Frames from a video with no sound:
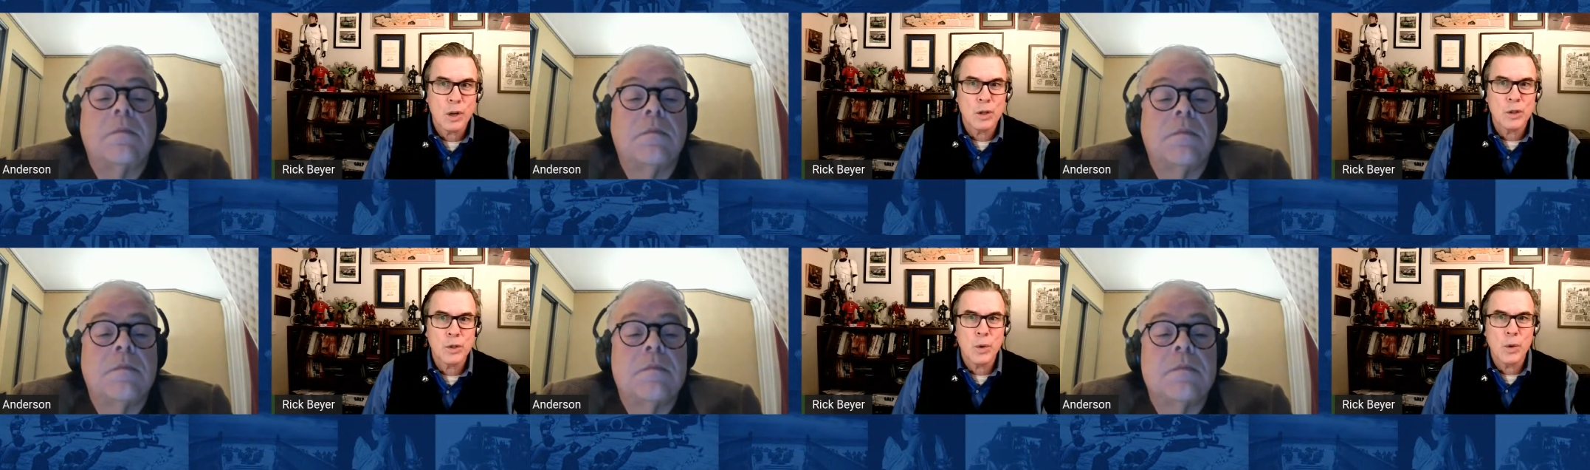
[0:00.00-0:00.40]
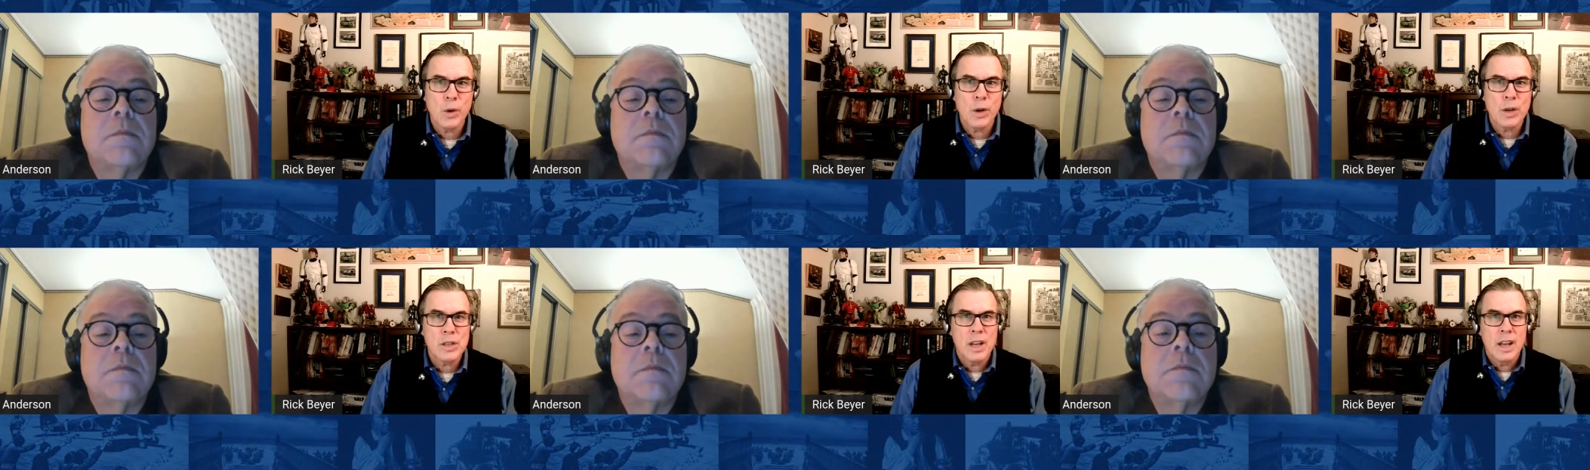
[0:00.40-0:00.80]

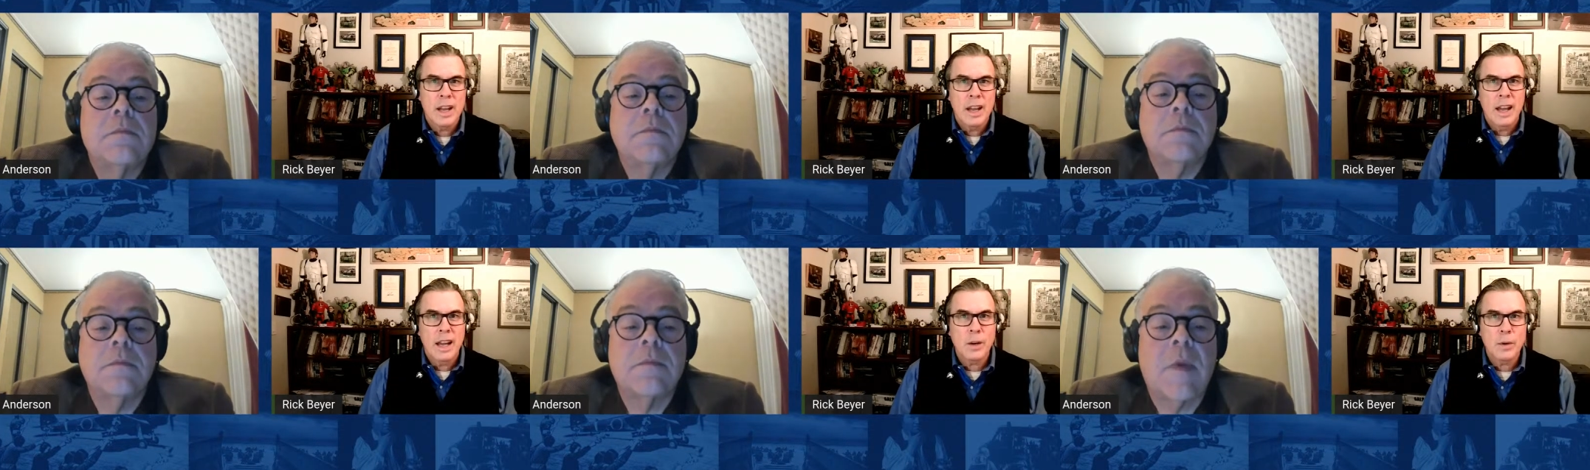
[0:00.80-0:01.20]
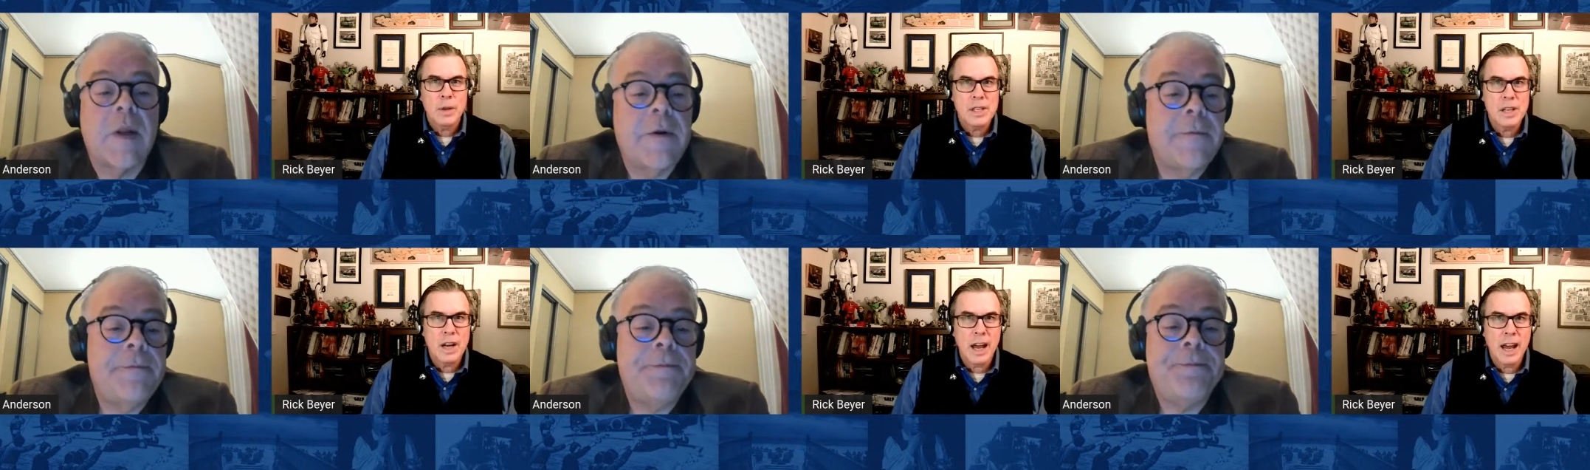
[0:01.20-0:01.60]
Speaker 1: Tours.
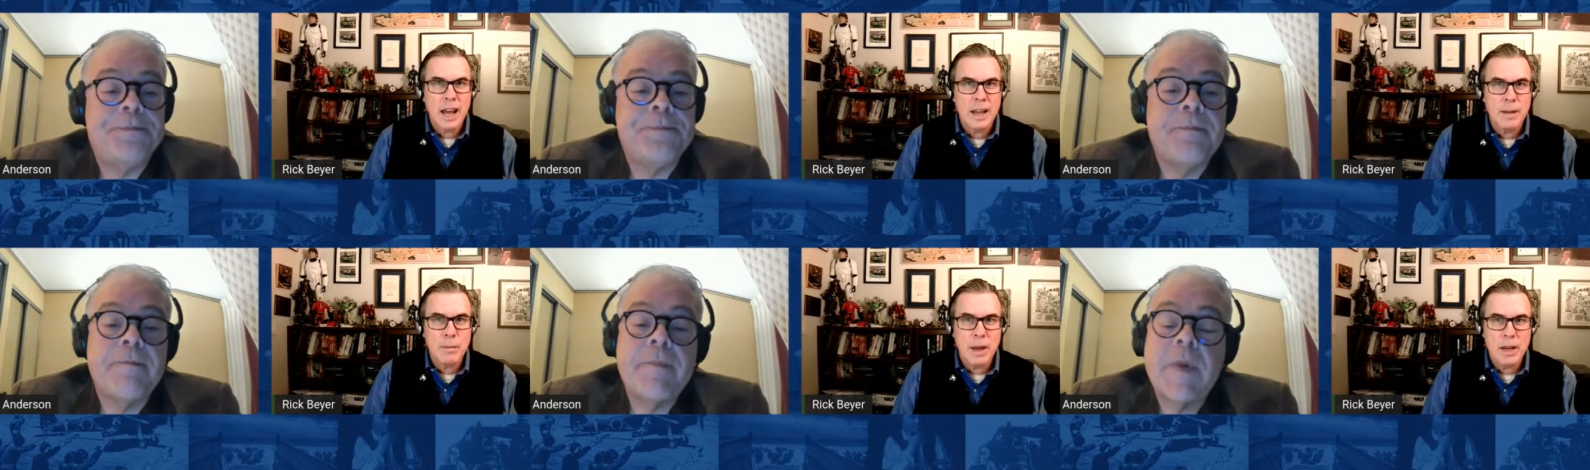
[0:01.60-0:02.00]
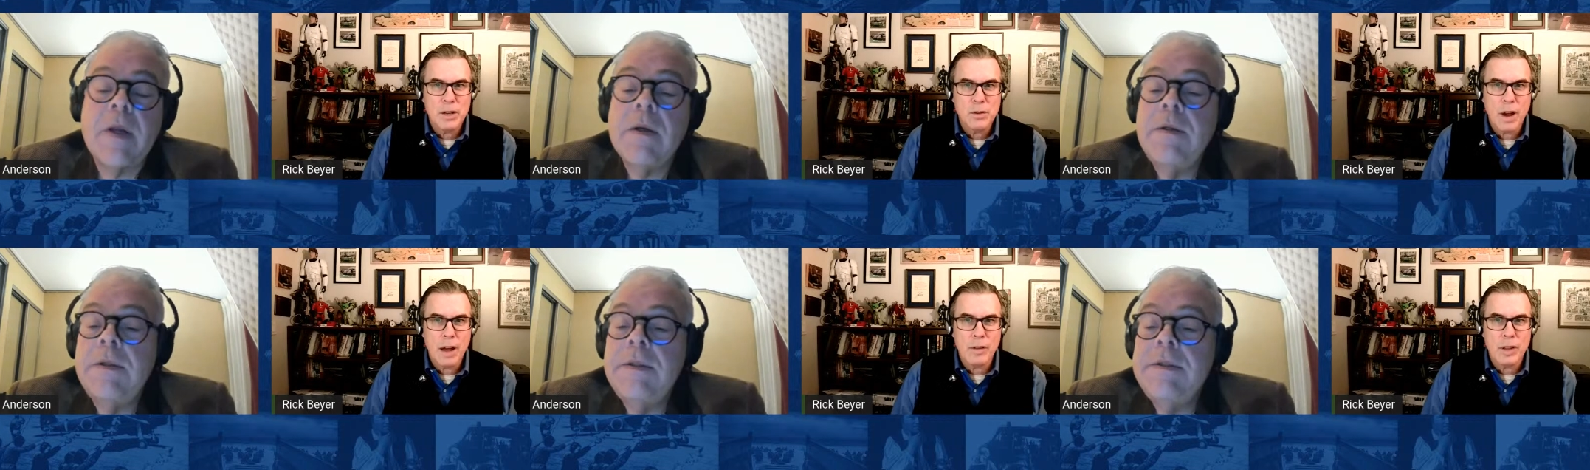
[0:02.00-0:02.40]
Chris and I may
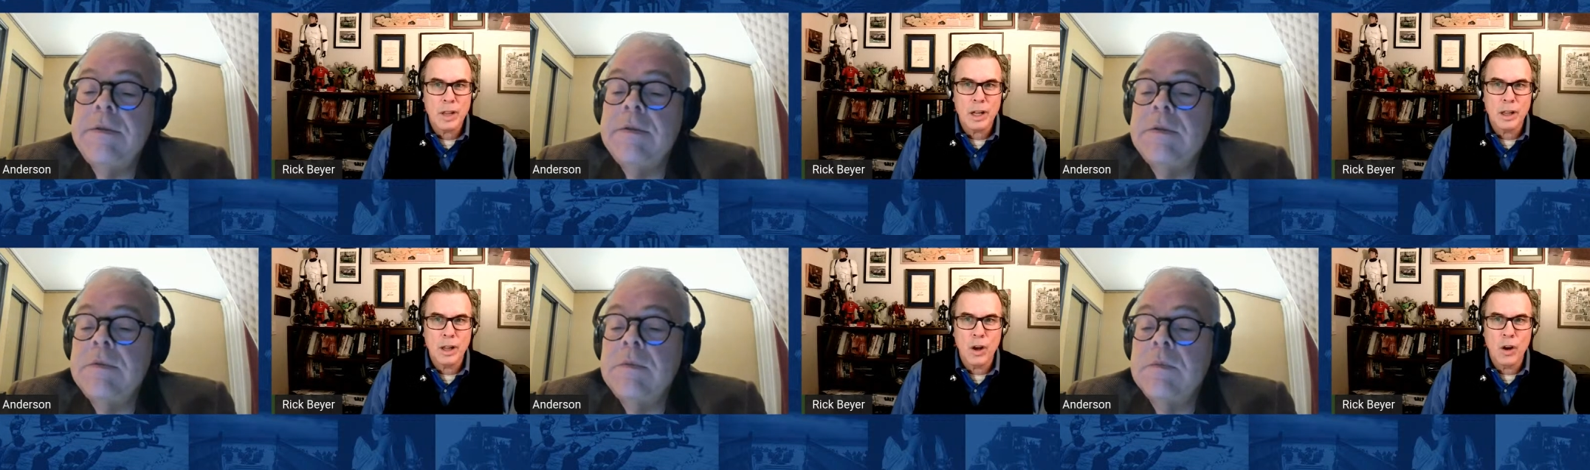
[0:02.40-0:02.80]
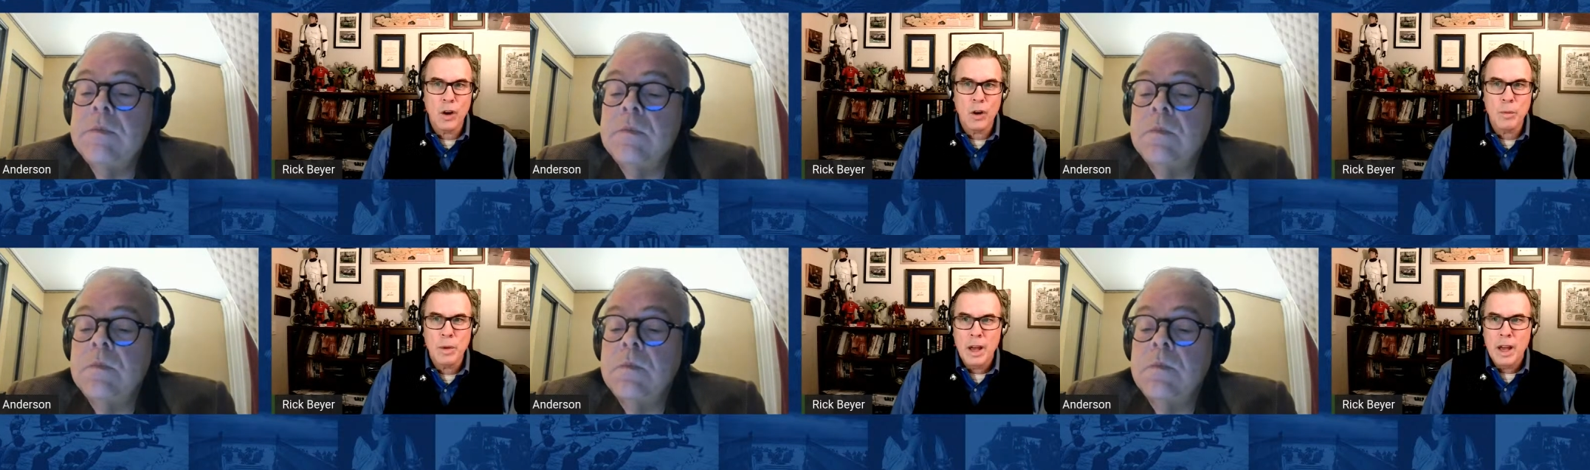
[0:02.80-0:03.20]
travel the globe,